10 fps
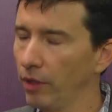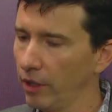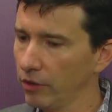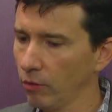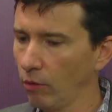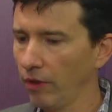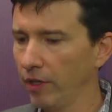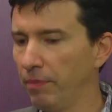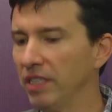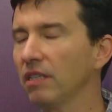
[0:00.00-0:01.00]
there's
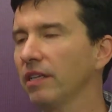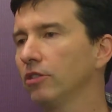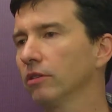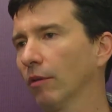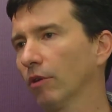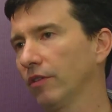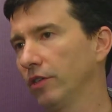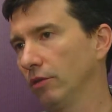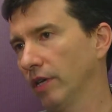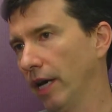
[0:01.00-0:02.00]
the Business Angel Network in
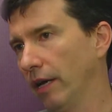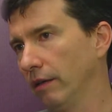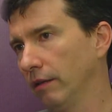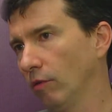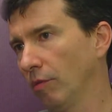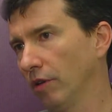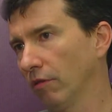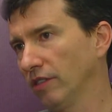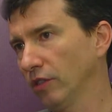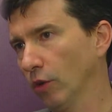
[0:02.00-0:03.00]
the UK, the woman who
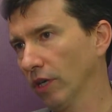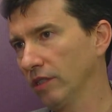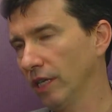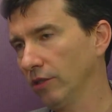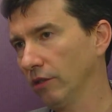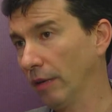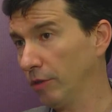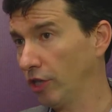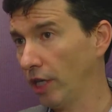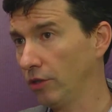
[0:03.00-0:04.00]
runs that organization, her name
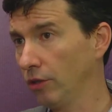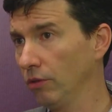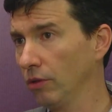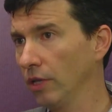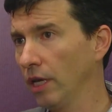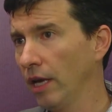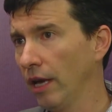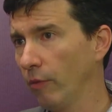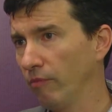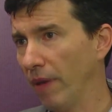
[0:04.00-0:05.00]
is Jenny Tooth,
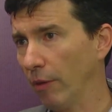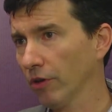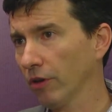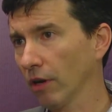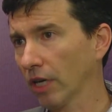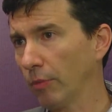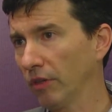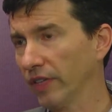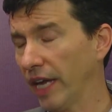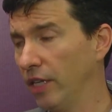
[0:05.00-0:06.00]
met with her on a
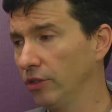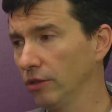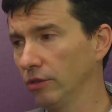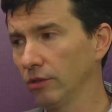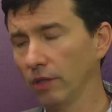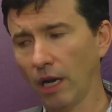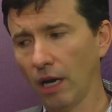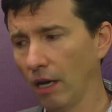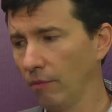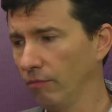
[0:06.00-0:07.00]
couple of occasions,
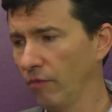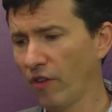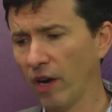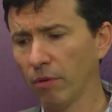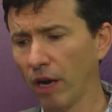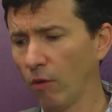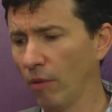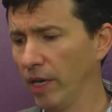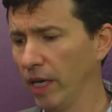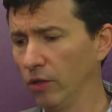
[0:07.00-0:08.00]
a very bright
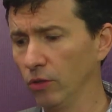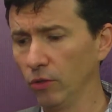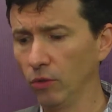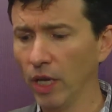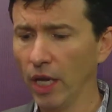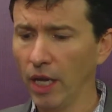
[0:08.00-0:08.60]
woman who